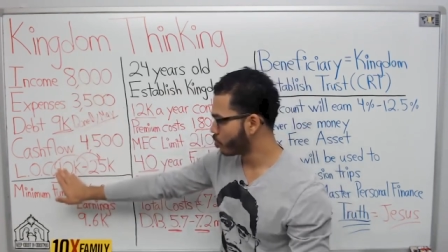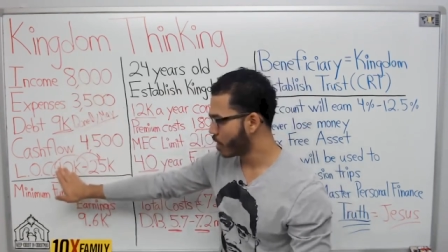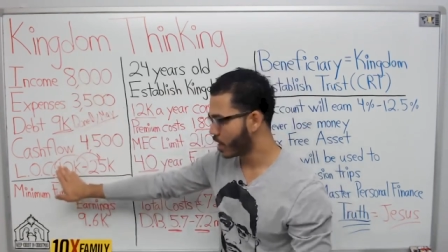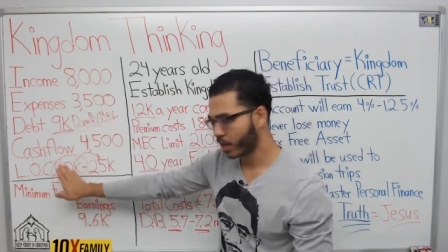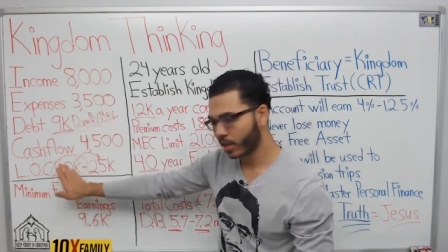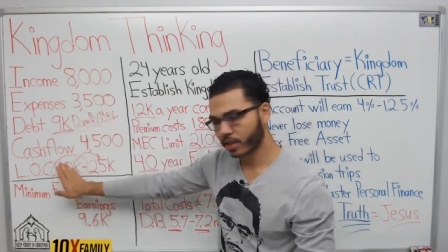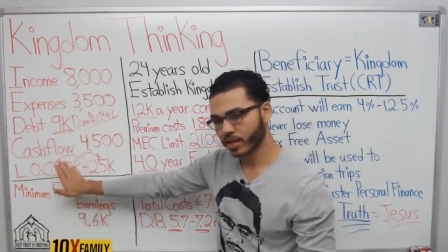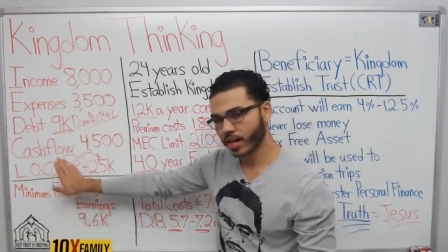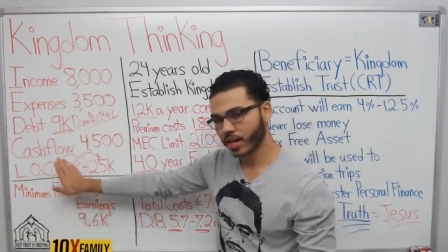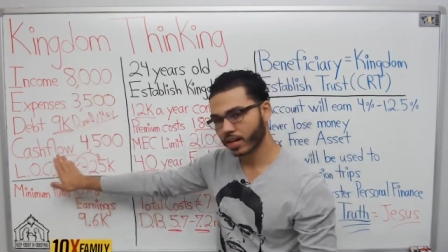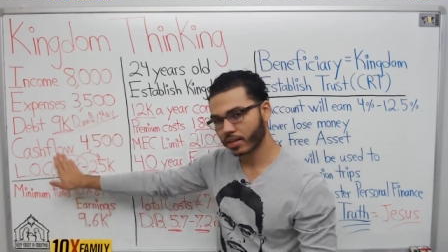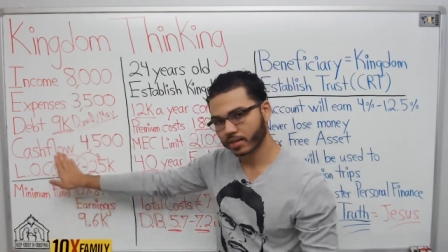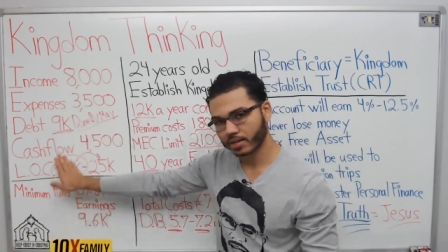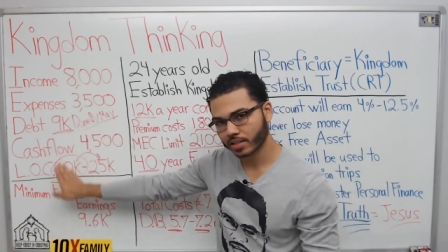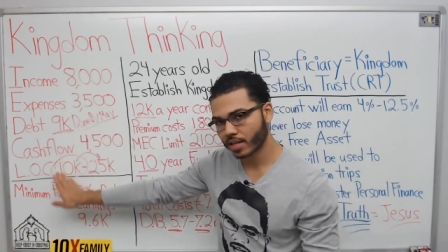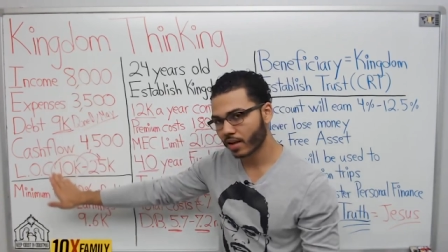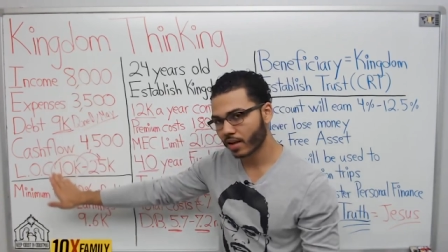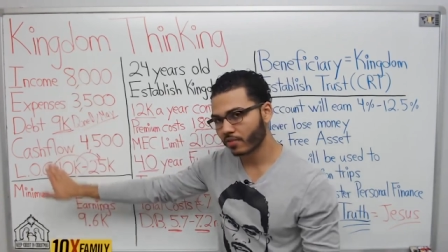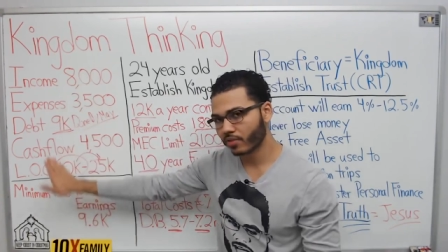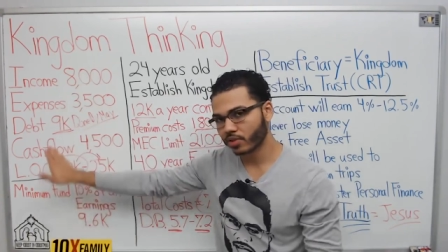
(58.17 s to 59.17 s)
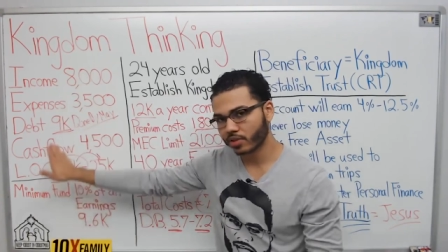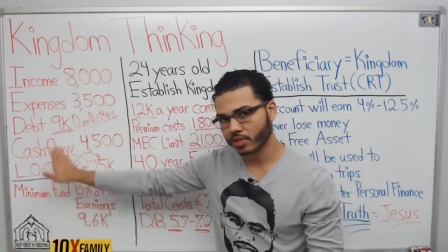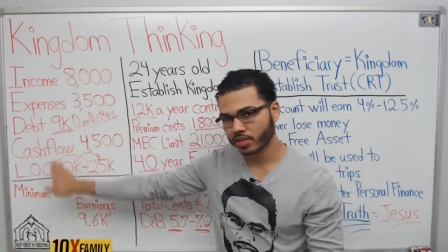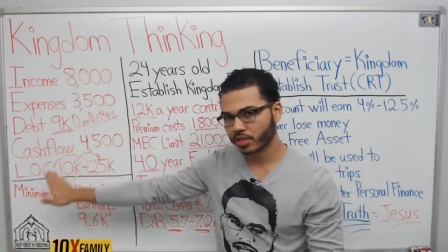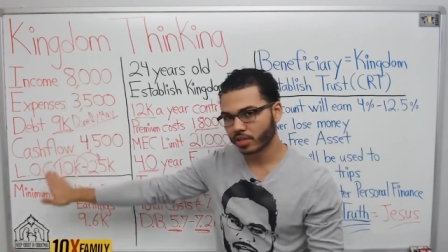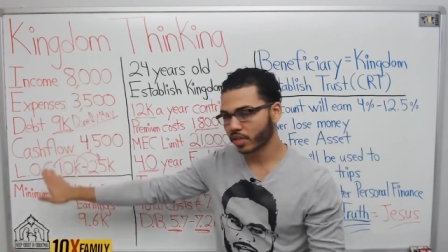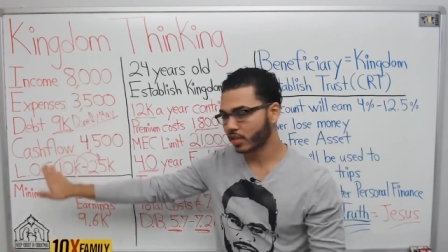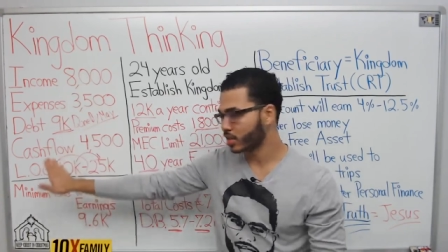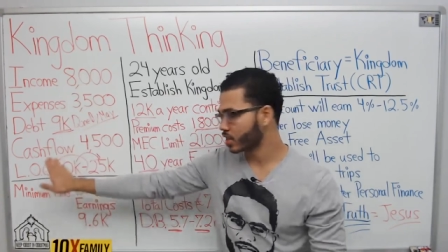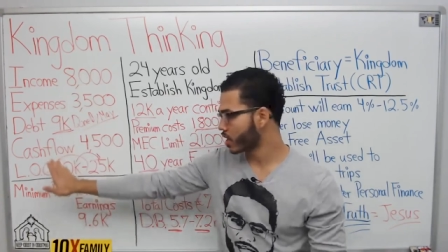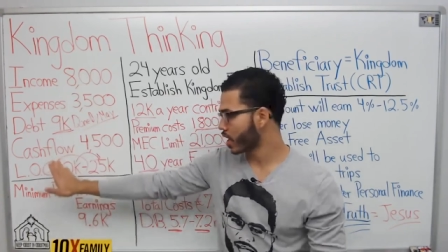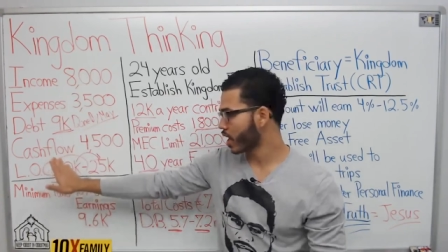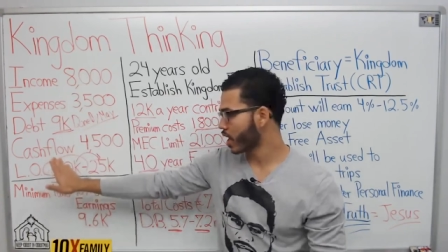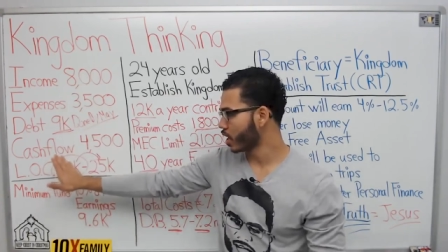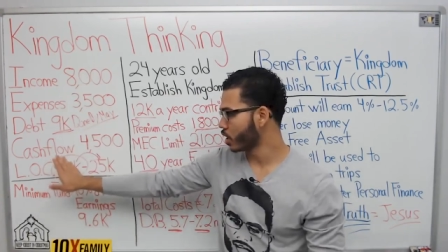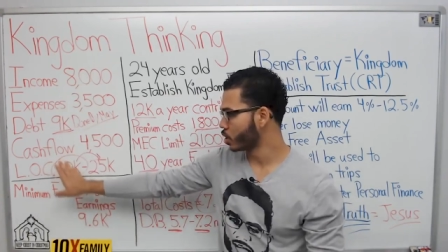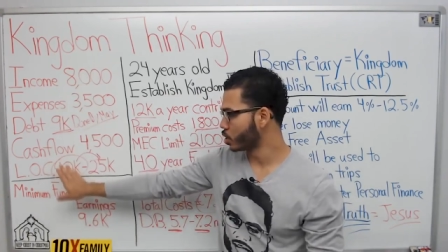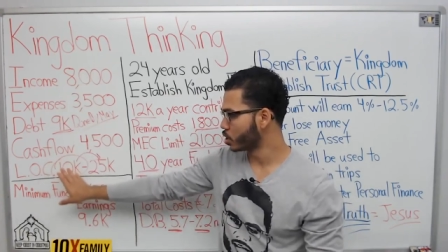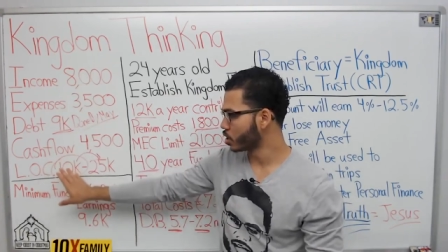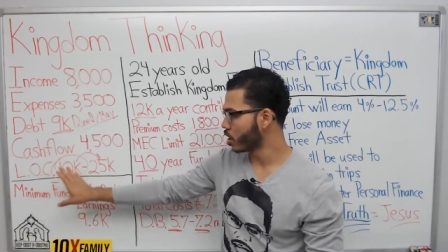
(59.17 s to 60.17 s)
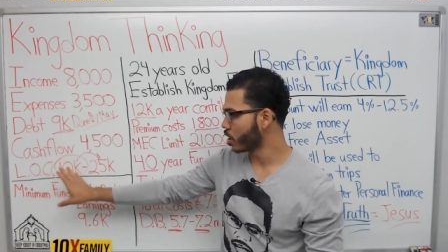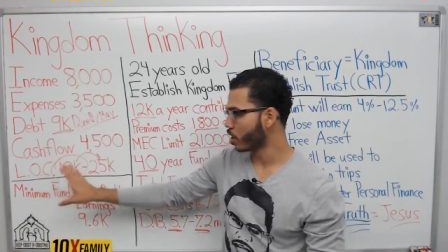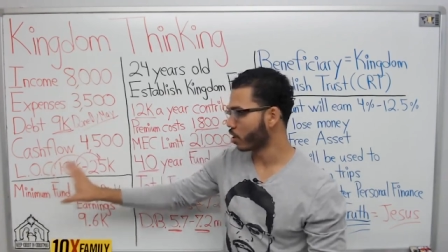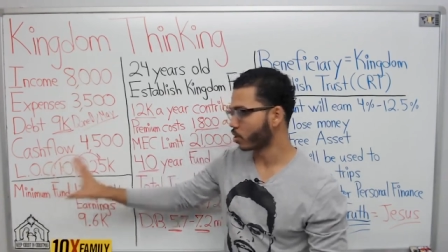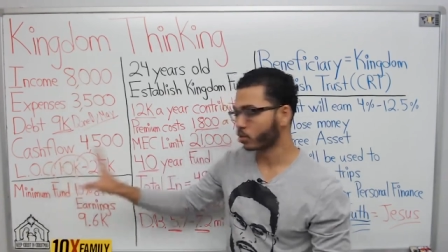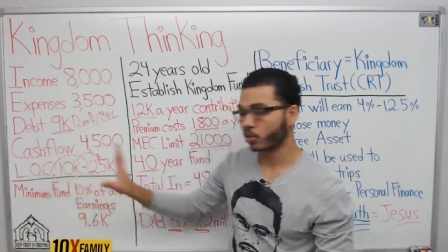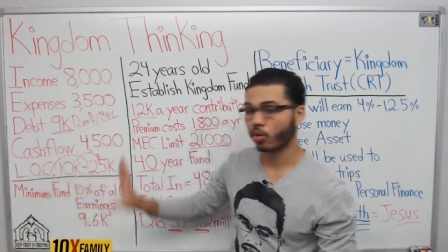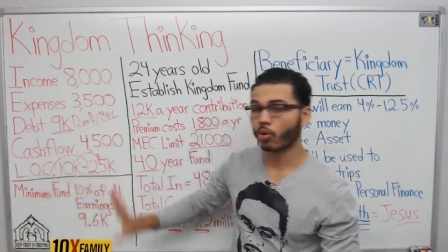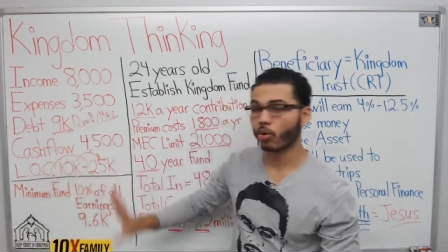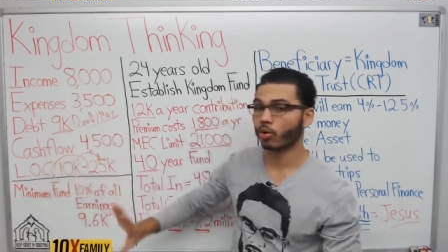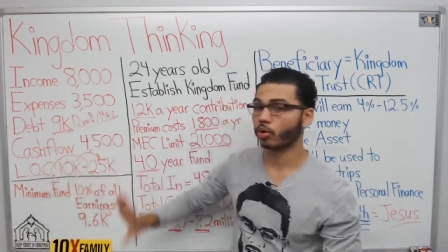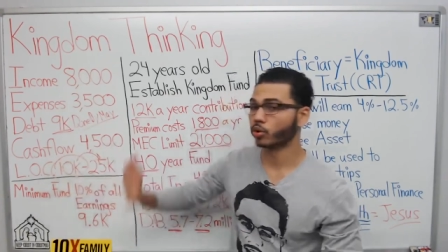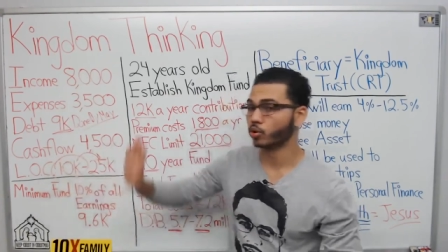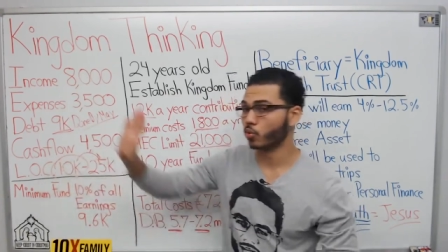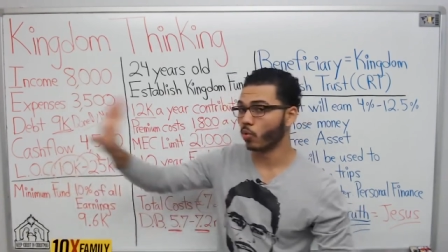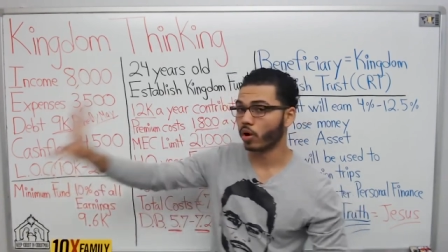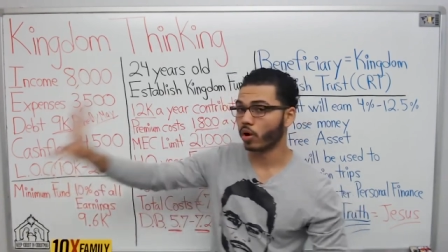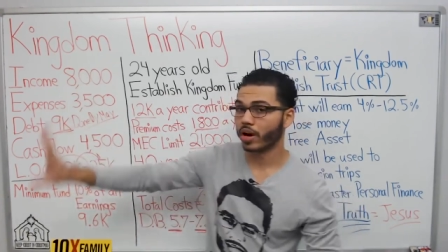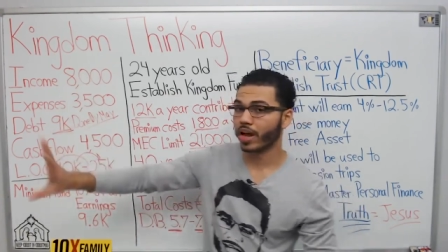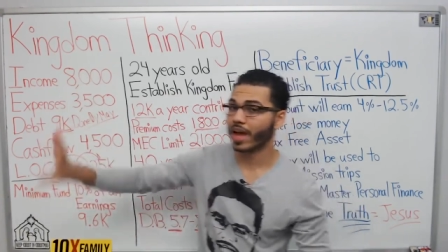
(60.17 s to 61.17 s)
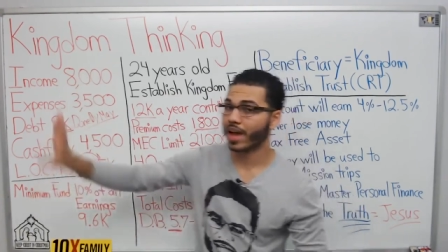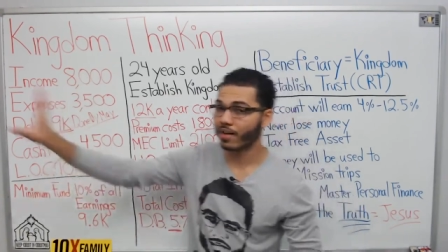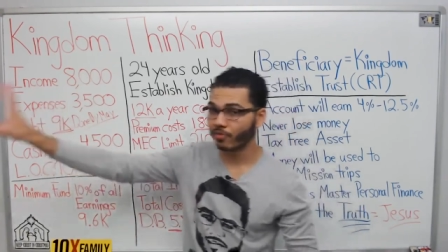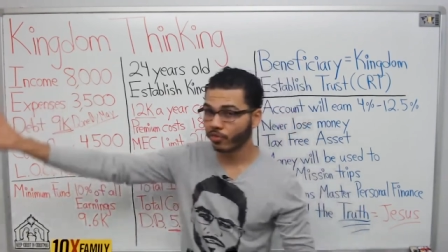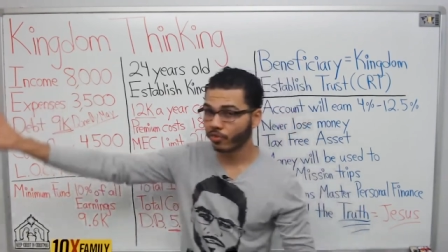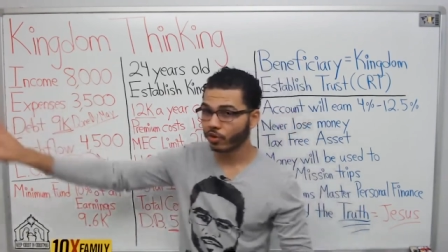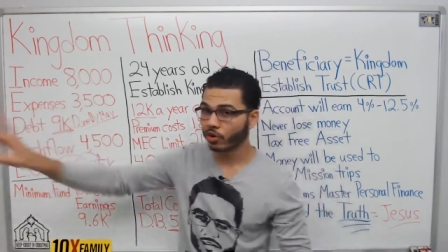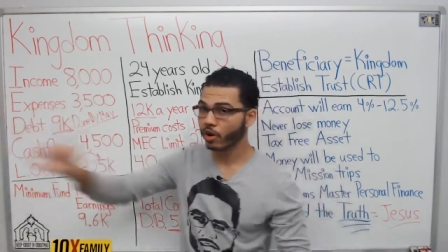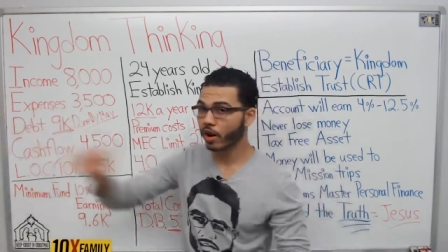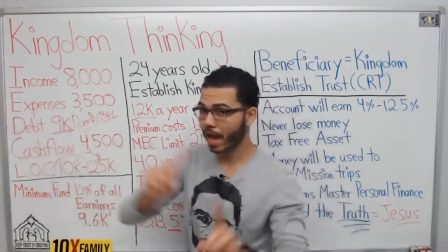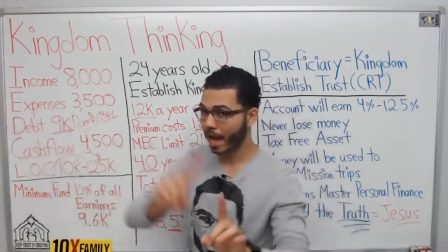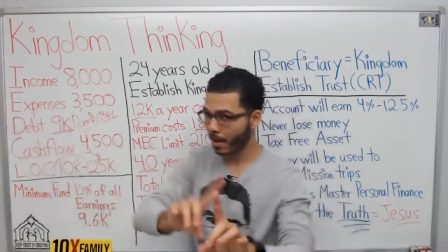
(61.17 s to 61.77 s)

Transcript: making that 7 6k chunk towards whatever